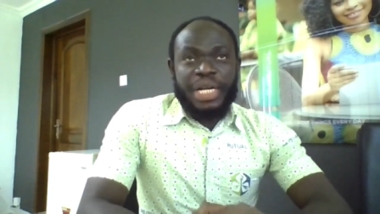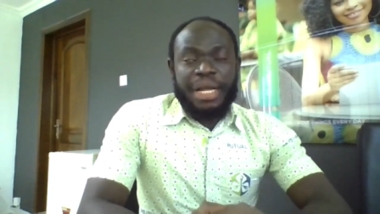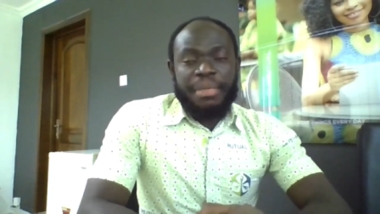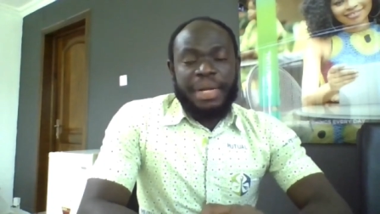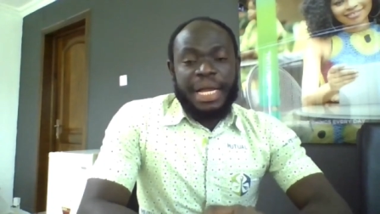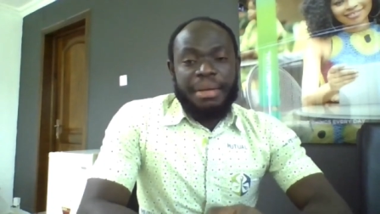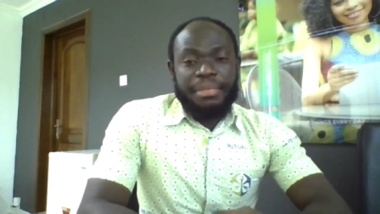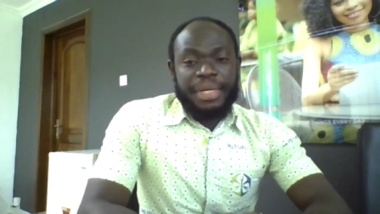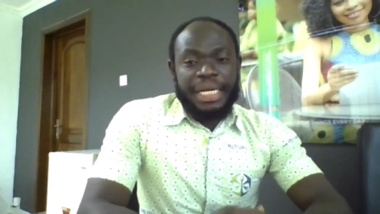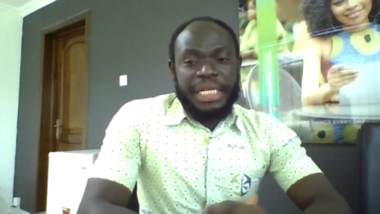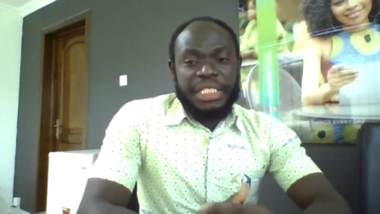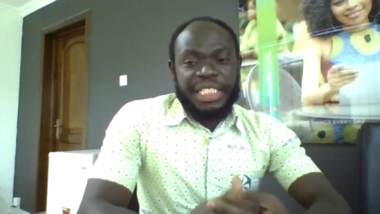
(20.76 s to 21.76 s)
I'm,
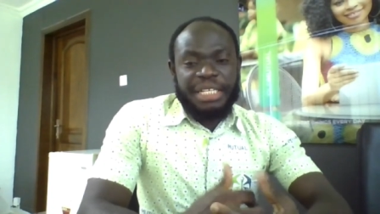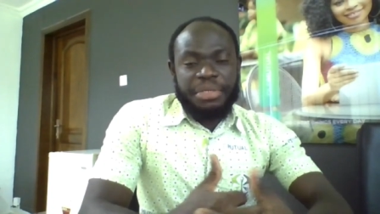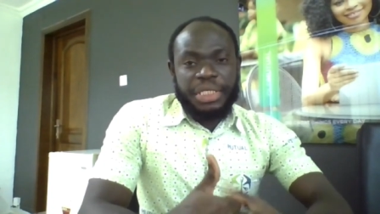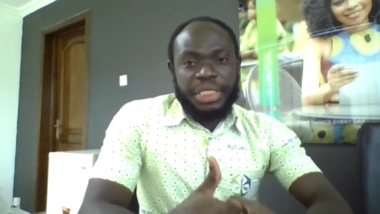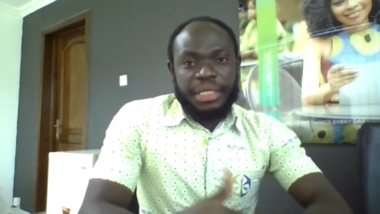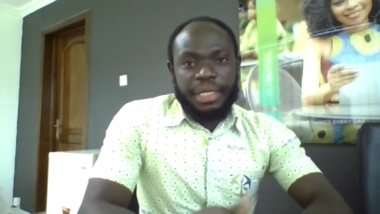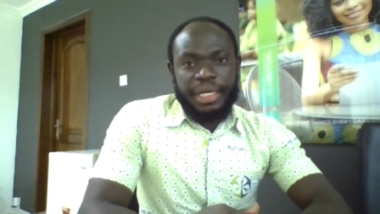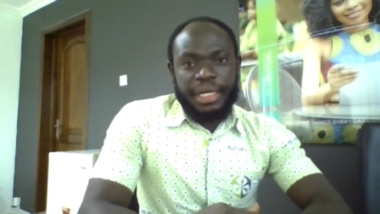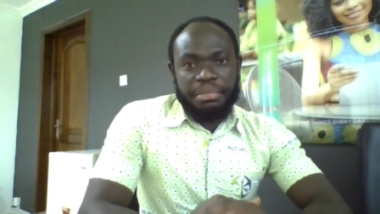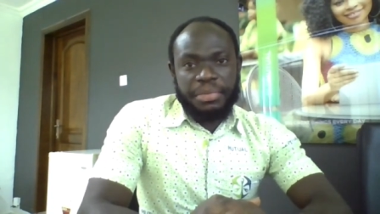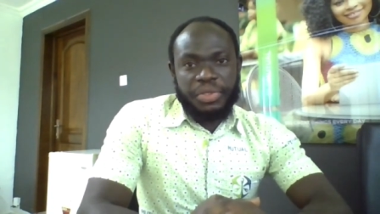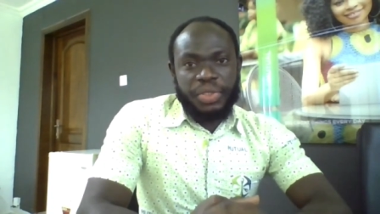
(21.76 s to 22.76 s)
I'm exceptionally
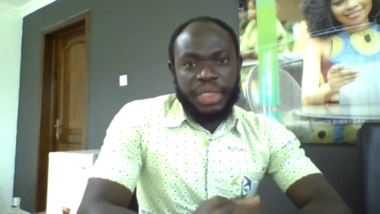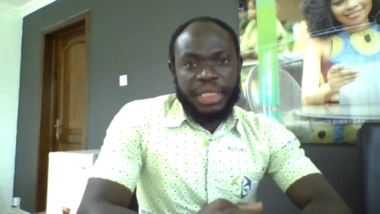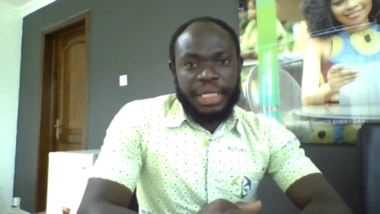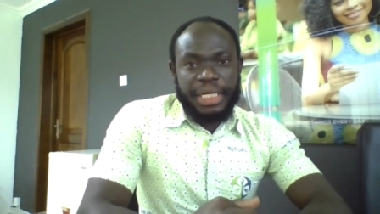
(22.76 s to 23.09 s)
humbled and